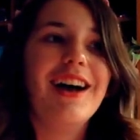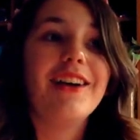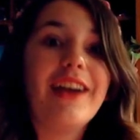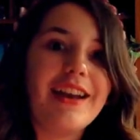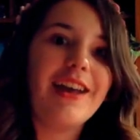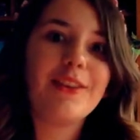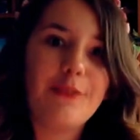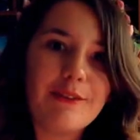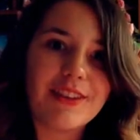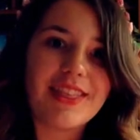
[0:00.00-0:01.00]
All right, other
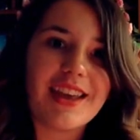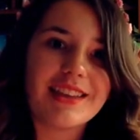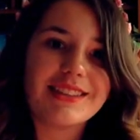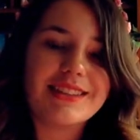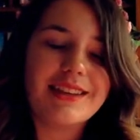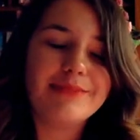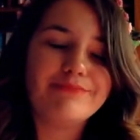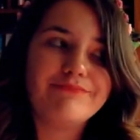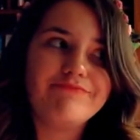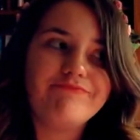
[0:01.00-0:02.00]
favorite things.
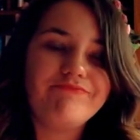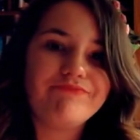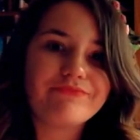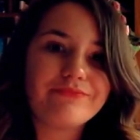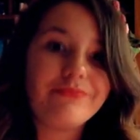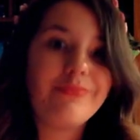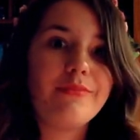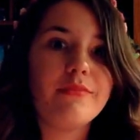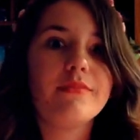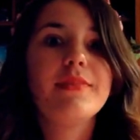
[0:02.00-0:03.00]
Dan
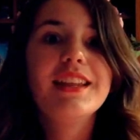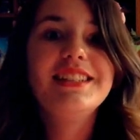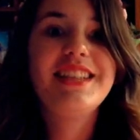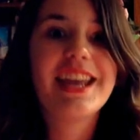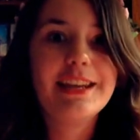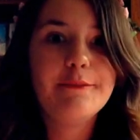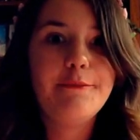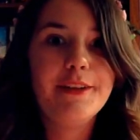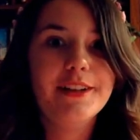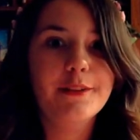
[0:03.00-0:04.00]
and
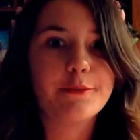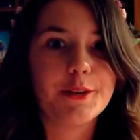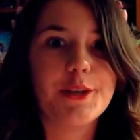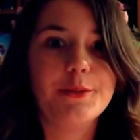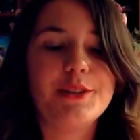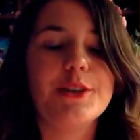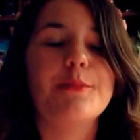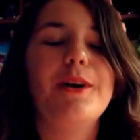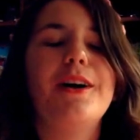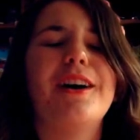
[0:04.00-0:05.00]
Phil for YouTube.
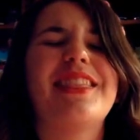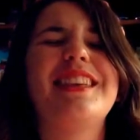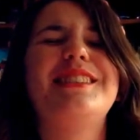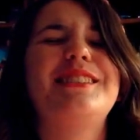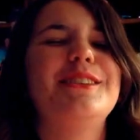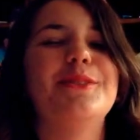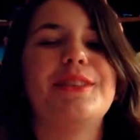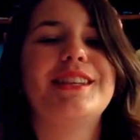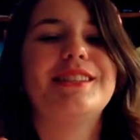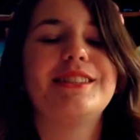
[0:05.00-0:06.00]
Oh, these
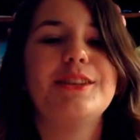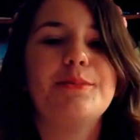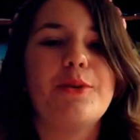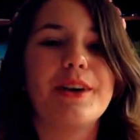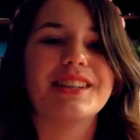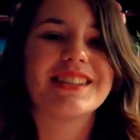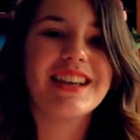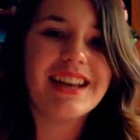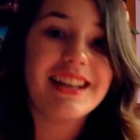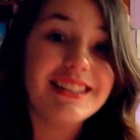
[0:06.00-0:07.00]
two boys.
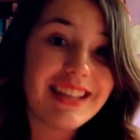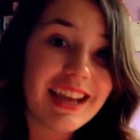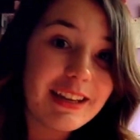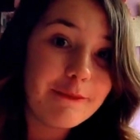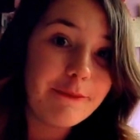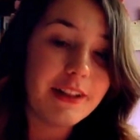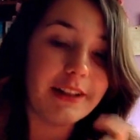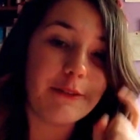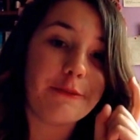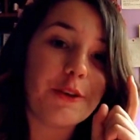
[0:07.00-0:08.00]
Dan and Phil.
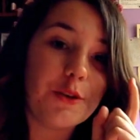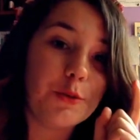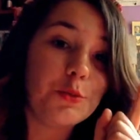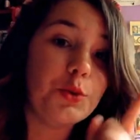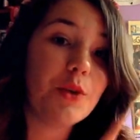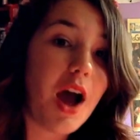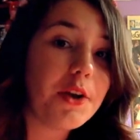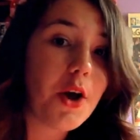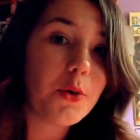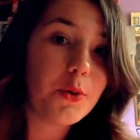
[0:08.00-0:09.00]
If you do
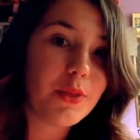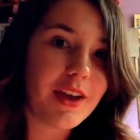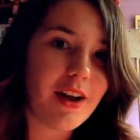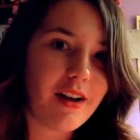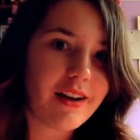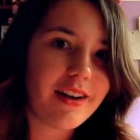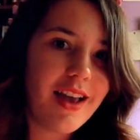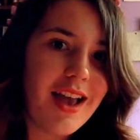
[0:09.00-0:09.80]
not know who they are,